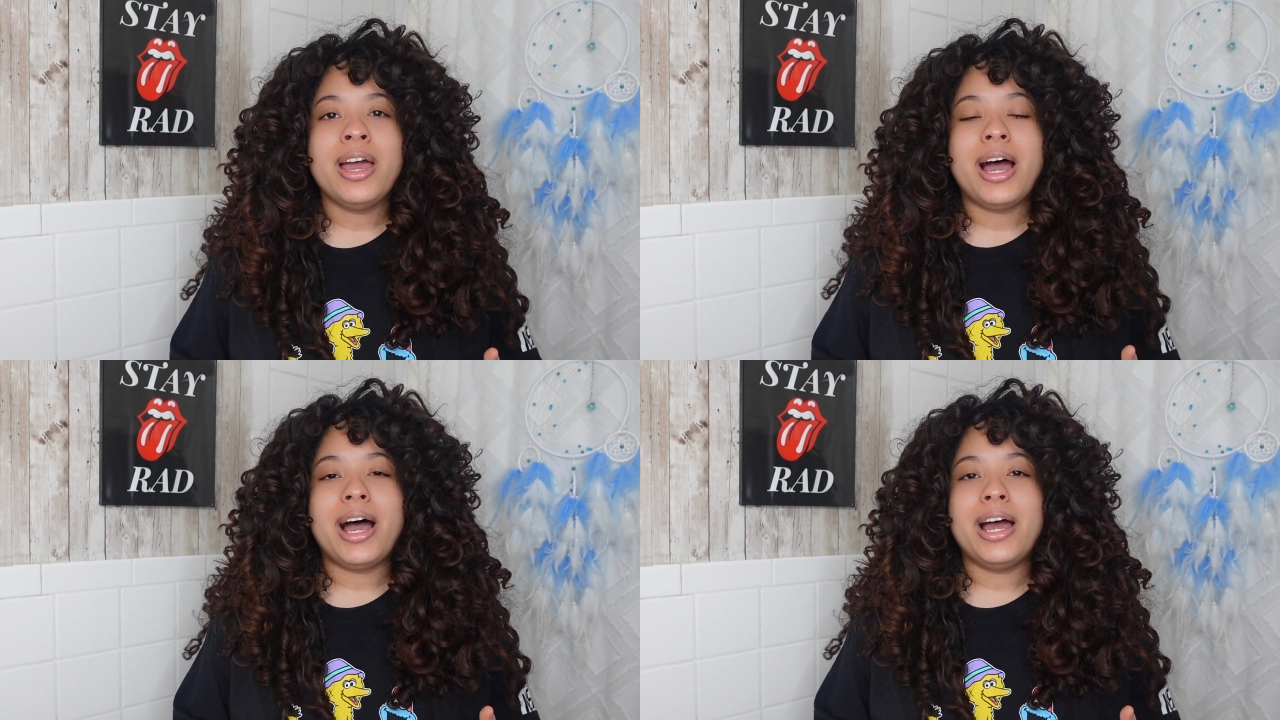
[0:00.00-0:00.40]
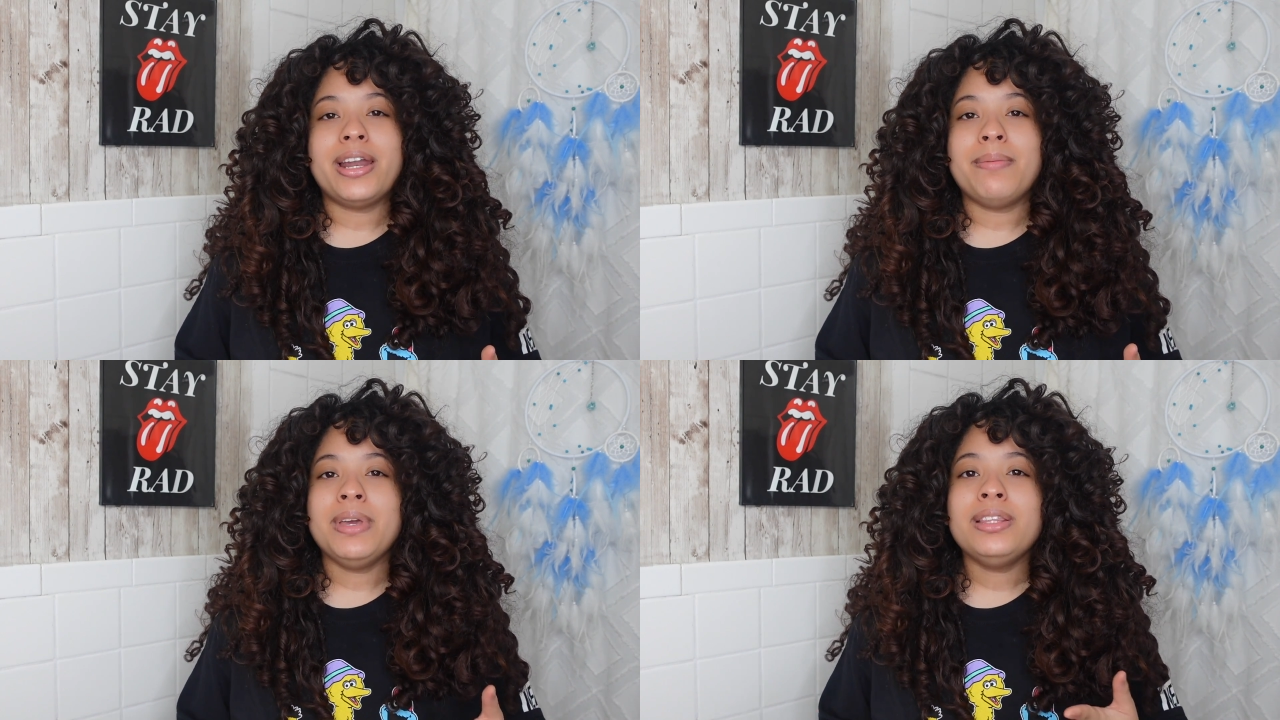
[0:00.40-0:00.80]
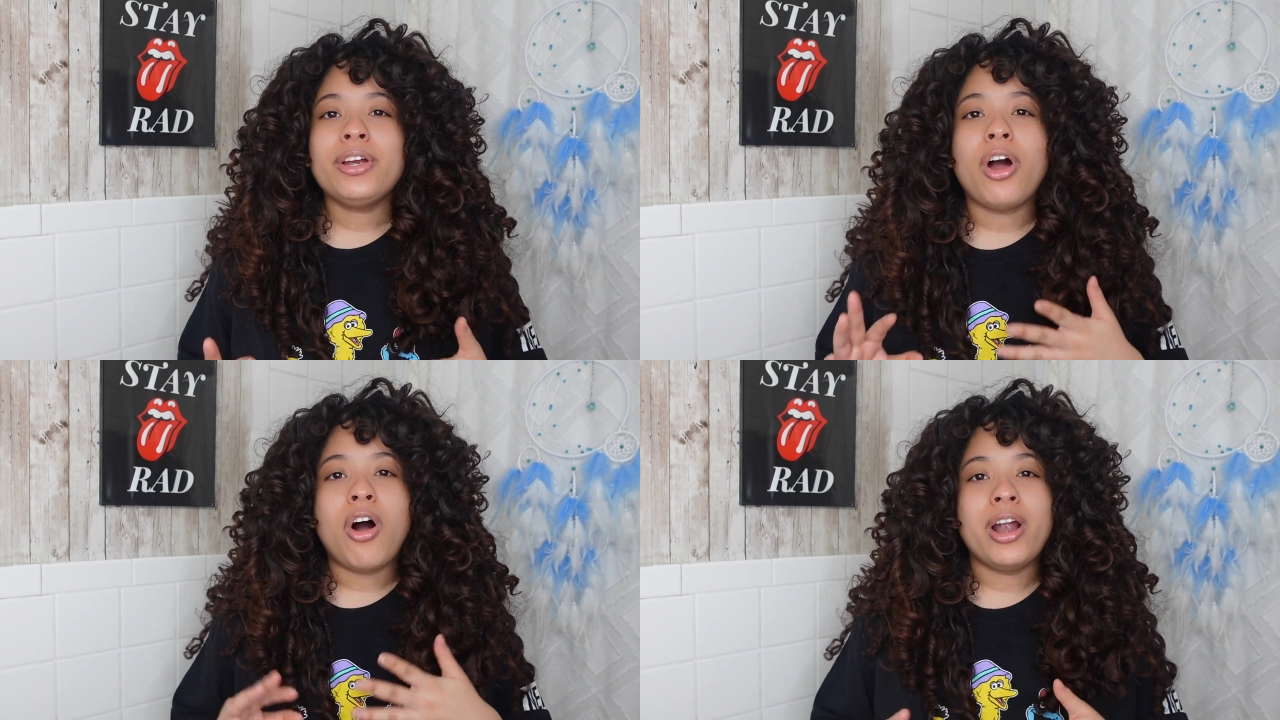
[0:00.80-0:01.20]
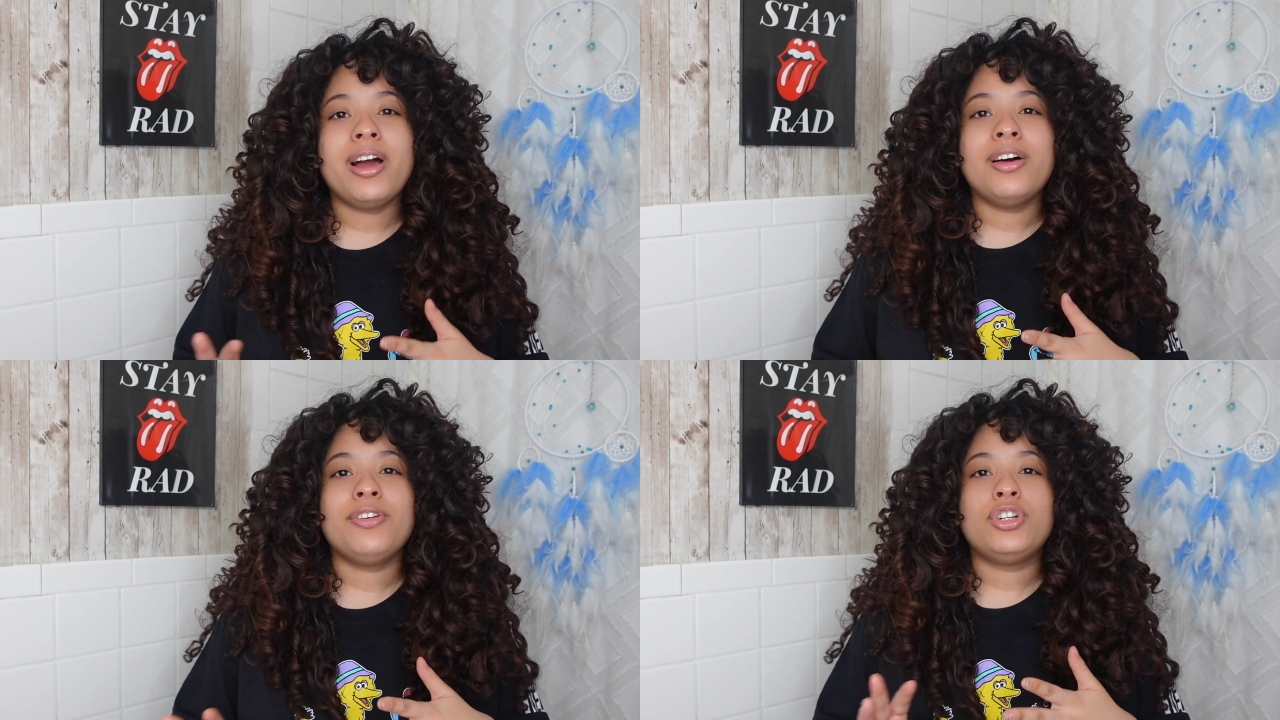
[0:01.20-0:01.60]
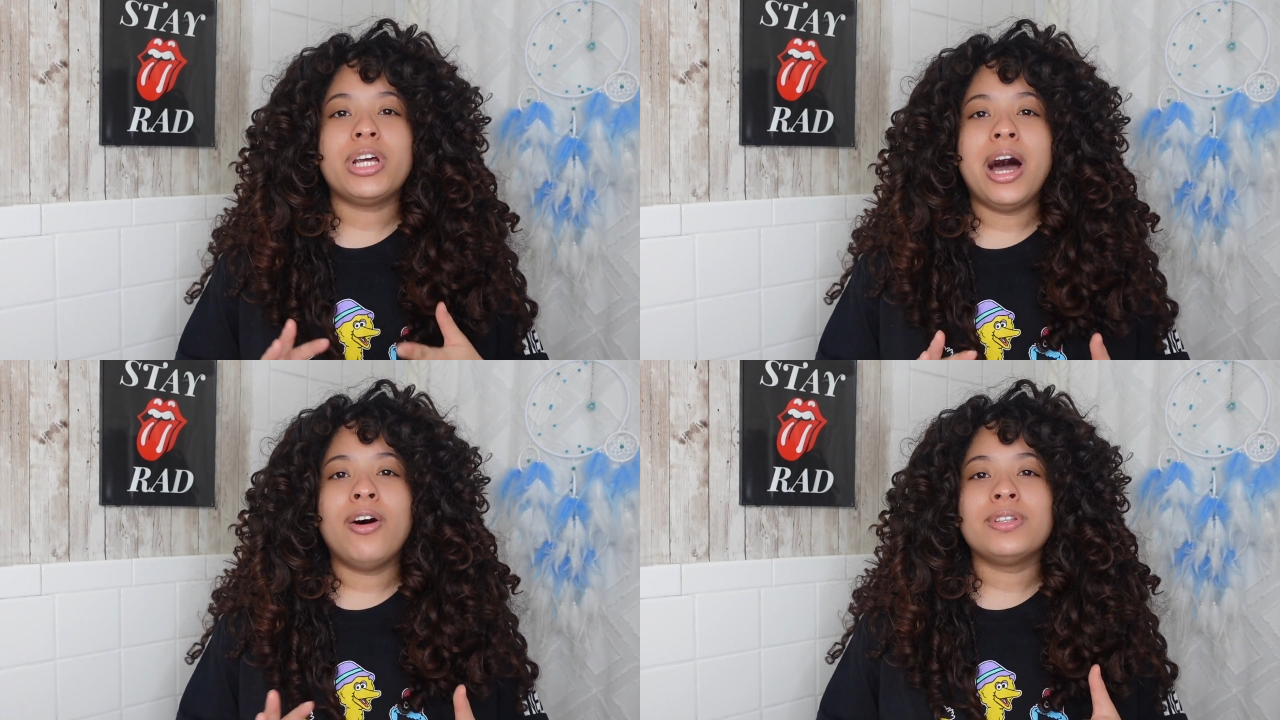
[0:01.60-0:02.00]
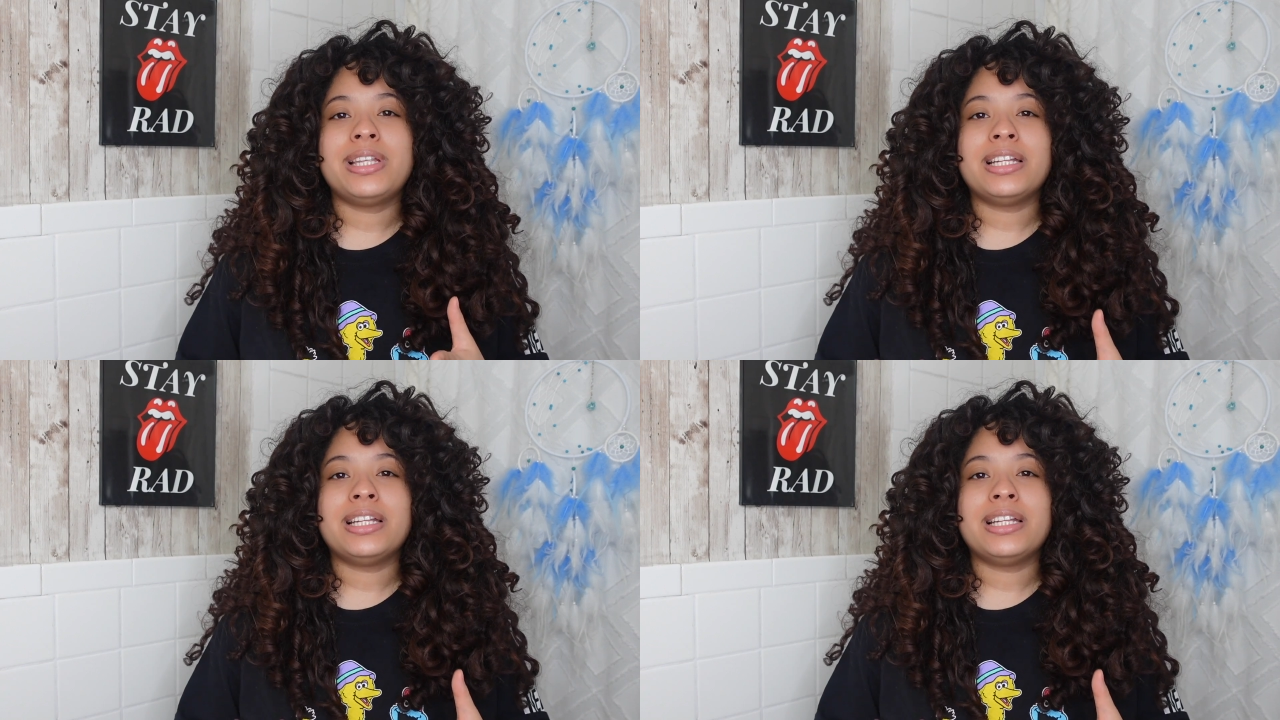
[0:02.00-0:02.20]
And I mean, there are other gels,